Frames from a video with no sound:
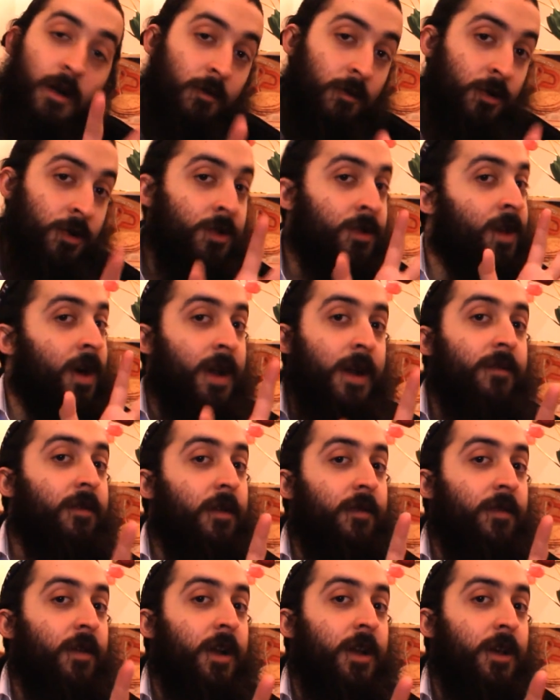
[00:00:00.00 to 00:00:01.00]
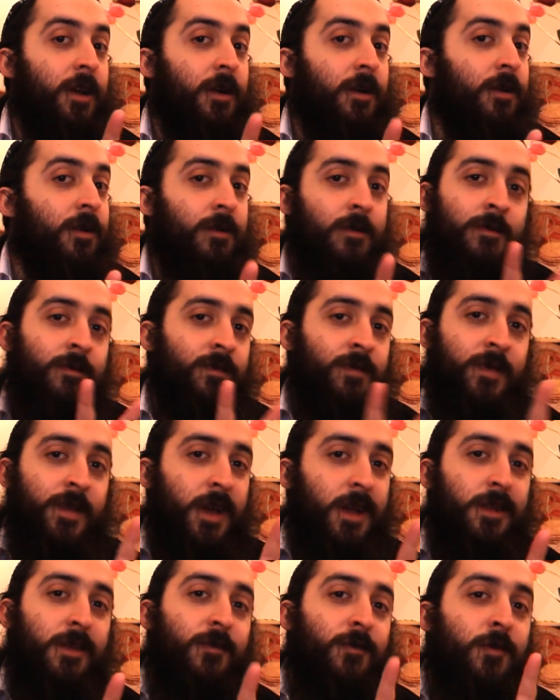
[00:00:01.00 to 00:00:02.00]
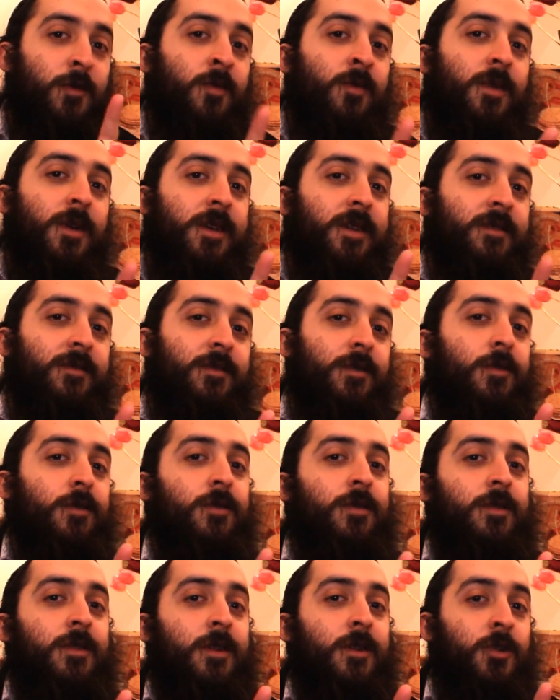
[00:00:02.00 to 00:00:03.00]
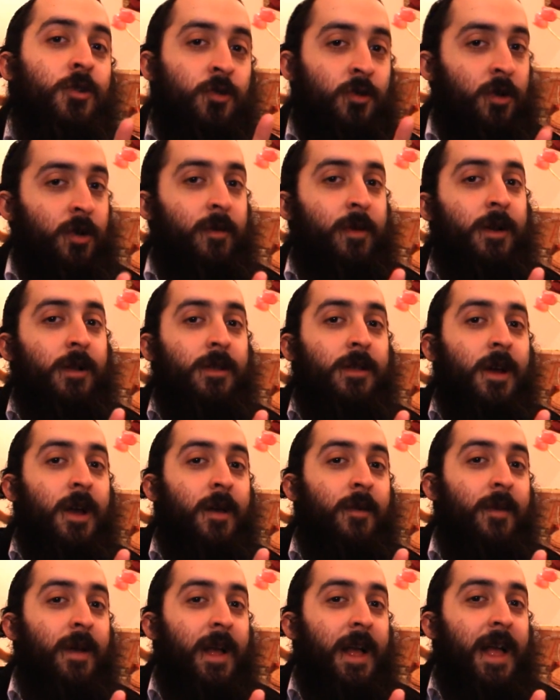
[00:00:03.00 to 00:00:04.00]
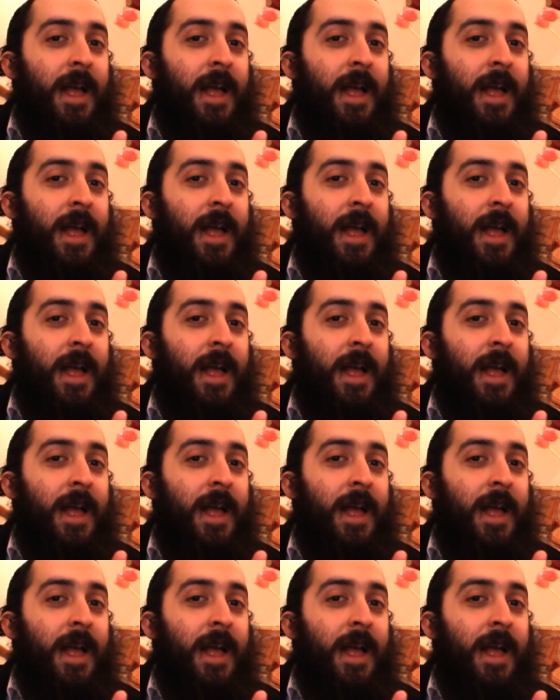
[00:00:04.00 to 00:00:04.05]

which is not every video gets a few million views in a short amount of time.